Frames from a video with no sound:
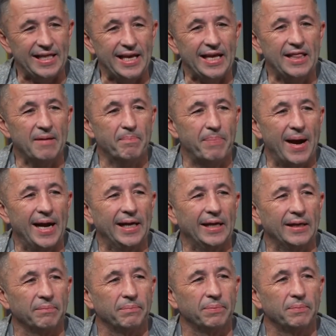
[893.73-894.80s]
the bug.
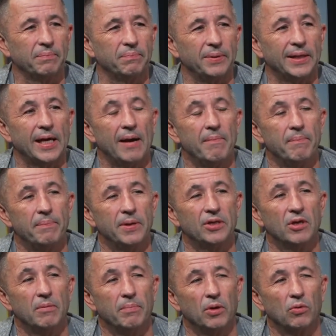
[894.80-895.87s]
Became
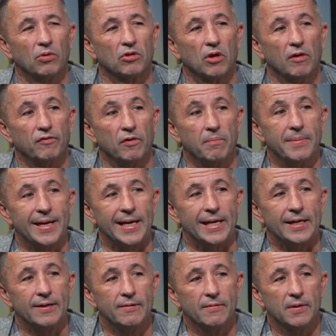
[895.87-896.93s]
bitten, but also for
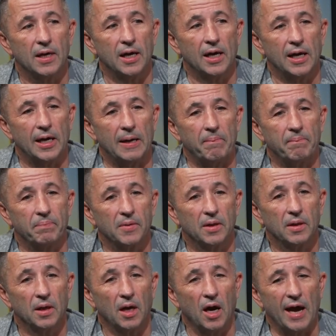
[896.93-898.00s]
me,
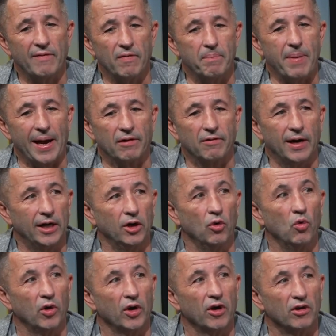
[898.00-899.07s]
I have a background in
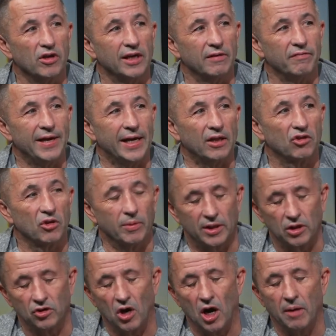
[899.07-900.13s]
organising events. So at the
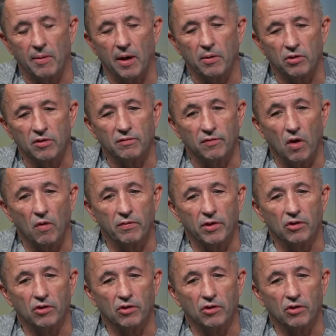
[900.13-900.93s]
time I was involved in